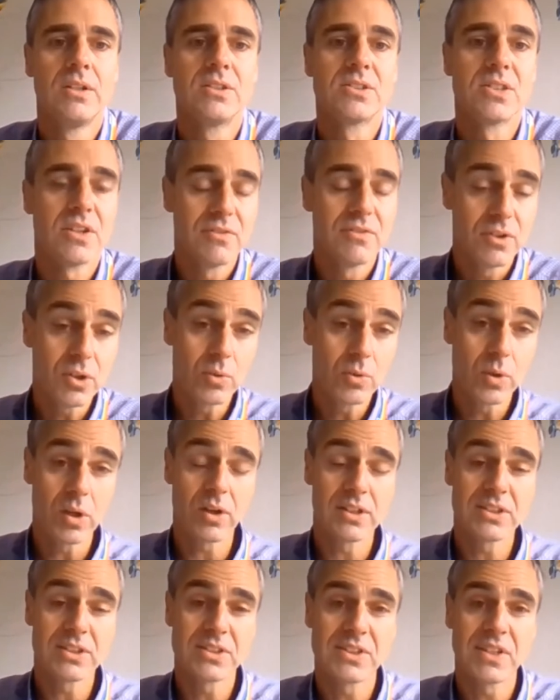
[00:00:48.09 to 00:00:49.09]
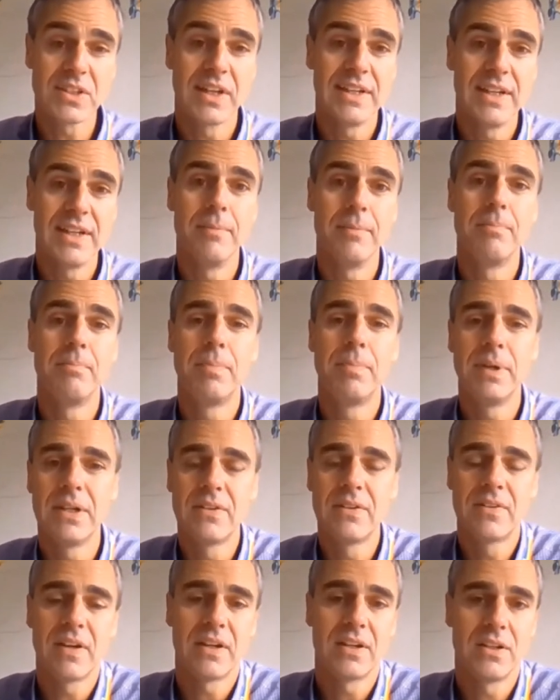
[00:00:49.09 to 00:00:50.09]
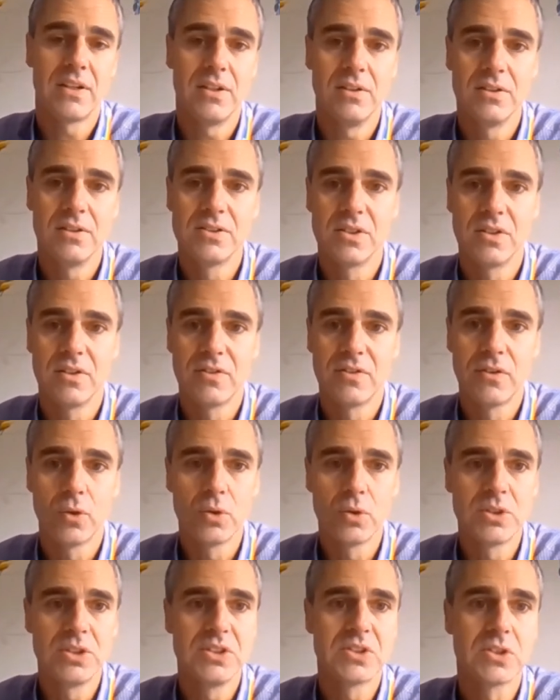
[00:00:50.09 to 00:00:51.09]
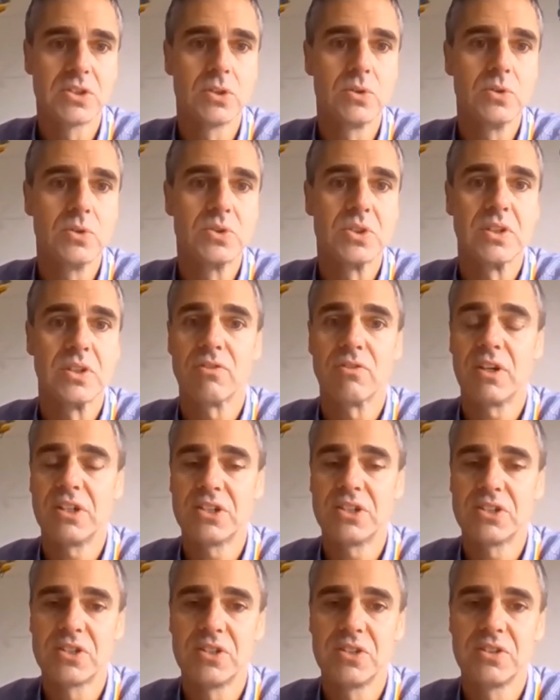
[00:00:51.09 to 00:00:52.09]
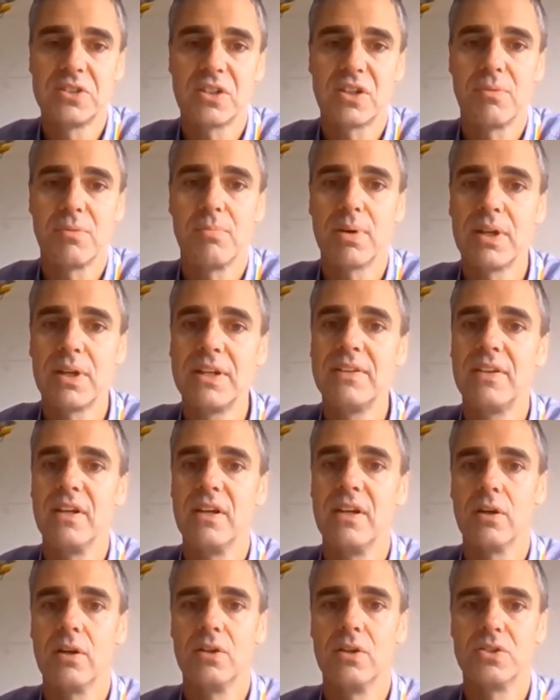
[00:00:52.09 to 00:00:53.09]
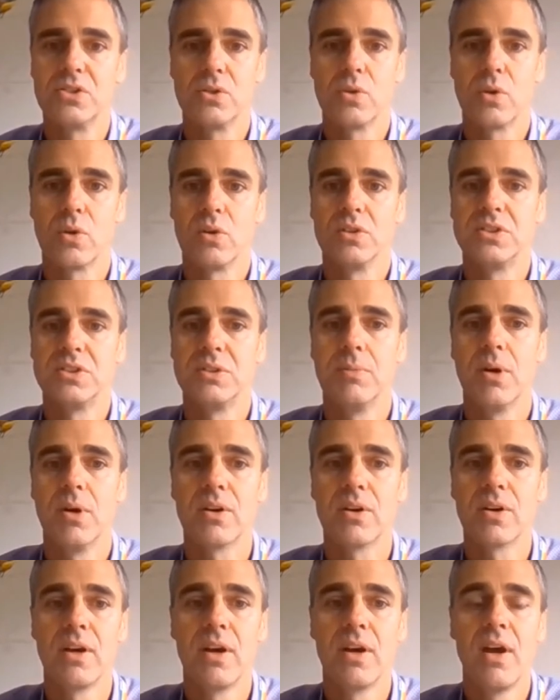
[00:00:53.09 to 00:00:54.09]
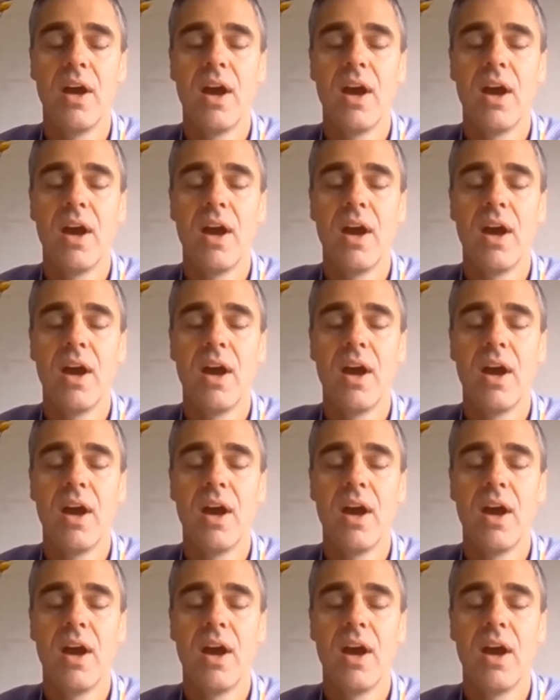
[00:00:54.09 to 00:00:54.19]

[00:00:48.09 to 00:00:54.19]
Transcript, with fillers: Suffolk would like to say a big thank you to the 40 schools that have registered to complete the Inclusion Quality Mark